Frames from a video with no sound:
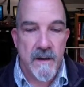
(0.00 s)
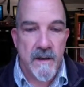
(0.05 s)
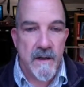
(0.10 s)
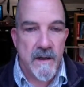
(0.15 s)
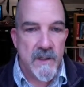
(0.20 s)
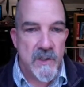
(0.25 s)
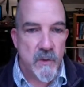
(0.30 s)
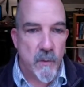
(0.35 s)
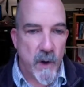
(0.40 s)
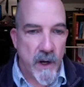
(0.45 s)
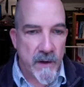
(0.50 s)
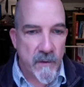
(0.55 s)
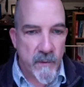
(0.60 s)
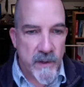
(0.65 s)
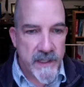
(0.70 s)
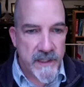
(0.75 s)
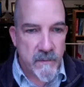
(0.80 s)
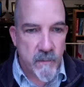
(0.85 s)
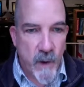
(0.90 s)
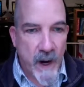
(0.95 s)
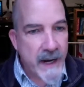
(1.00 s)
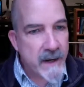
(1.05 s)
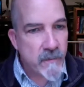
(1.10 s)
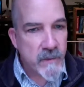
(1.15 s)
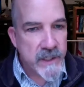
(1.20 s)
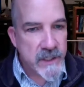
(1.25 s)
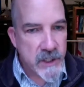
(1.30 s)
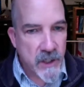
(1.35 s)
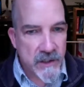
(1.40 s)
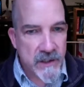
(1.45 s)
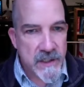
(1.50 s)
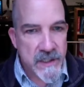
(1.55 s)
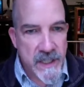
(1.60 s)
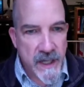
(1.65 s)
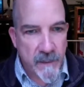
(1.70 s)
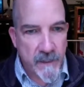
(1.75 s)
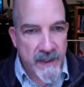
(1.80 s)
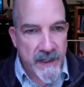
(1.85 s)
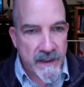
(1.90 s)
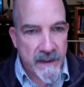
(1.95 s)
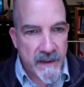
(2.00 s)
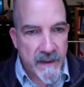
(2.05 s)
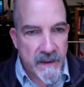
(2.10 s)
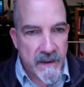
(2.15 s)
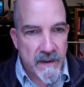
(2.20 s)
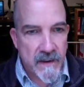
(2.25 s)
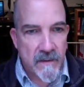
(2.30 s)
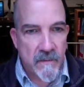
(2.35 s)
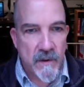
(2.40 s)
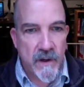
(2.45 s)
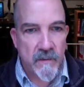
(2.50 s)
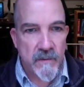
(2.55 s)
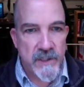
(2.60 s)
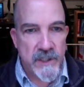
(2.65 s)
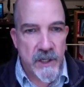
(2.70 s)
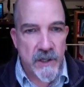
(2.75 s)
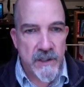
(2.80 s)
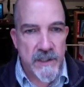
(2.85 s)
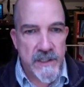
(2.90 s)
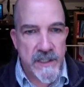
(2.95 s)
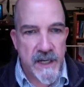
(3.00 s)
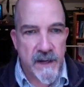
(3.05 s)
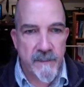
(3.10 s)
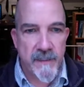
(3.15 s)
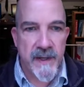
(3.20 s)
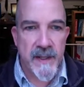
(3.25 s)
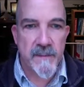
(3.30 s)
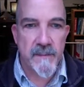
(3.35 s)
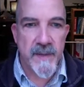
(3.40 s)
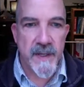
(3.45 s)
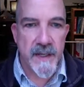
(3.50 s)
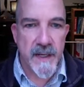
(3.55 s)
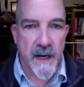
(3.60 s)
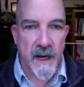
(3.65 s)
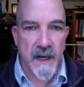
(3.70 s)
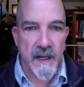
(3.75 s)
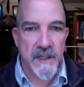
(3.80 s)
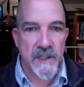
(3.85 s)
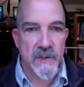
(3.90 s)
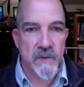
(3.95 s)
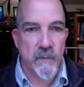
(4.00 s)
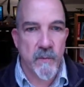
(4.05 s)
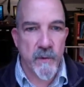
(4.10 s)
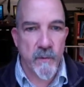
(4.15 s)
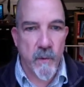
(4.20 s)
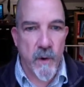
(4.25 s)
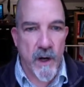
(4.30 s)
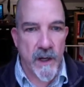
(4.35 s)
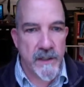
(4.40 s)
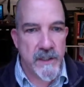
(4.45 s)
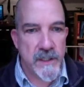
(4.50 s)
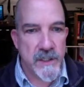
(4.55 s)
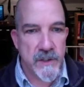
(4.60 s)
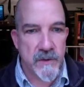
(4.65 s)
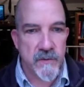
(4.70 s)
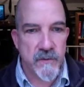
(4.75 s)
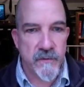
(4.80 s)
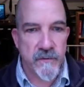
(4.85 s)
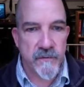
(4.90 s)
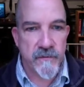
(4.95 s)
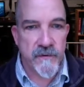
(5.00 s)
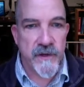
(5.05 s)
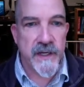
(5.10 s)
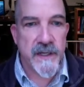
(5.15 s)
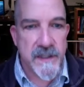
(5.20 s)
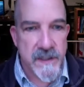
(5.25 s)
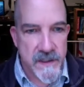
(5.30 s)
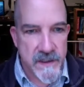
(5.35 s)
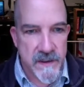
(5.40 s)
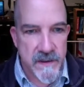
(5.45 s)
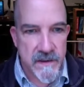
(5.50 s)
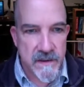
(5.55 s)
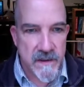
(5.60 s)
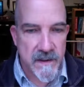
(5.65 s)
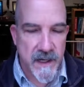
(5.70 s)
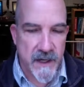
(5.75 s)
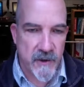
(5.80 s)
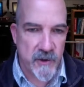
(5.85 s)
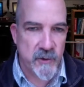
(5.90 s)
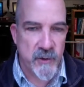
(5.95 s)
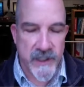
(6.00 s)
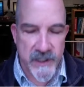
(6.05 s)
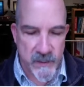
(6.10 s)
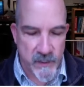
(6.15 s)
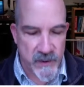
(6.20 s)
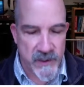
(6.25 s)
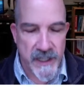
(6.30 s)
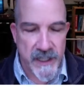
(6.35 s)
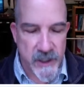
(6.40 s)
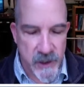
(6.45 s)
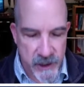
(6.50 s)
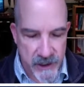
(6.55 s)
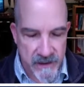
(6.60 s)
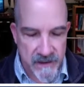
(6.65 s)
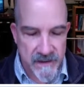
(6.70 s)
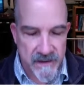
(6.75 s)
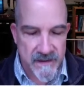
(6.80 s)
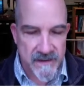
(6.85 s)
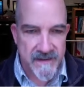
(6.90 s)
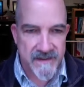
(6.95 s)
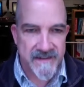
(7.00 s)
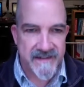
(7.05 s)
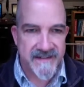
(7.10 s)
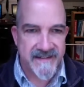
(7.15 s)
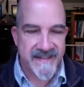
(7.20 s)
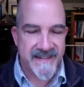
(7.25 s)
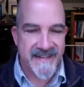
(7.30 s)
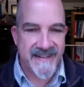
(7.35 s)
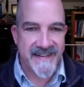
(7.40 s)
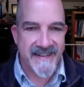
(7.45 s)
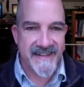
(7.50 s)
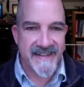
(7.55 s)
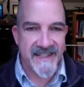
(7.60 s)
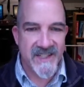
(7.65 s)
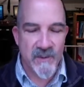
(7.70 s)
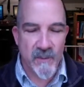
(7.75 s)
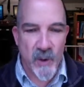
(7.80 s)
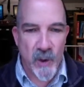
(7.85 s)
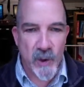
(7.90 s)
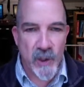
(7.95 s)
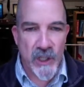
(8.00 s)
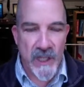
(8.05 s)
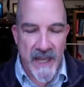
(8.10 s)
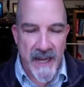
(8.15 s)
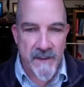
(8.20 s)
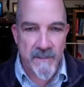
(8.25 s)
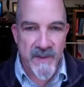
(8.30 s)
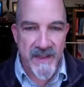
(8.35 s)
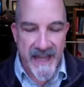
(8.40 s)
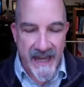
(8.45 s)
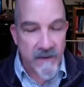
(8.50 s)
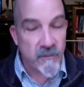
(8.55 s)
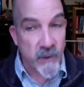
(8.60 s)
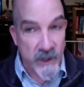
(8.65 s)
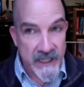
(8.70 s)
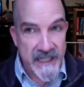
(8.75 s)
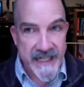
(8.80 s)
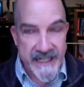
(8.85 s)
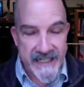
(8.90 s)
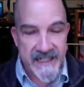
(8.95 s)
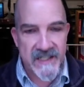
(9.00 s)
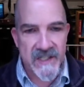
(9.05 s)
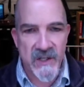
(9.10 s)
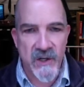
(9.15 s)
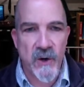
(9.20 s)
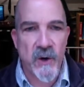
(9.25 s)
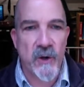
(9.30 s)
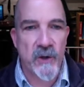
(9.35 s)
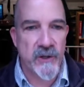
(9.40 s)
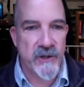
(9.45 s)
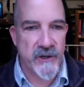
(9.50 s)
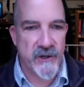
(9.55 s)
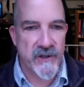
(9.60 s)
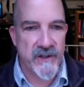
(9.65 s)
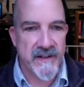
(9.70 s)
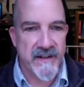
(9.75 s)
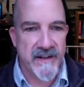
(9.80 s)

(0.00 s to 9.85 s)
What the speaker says: So why did we start this company? Well, we started this company because we want to fix air transportation. And it's a bold claim, but that really is the goal here.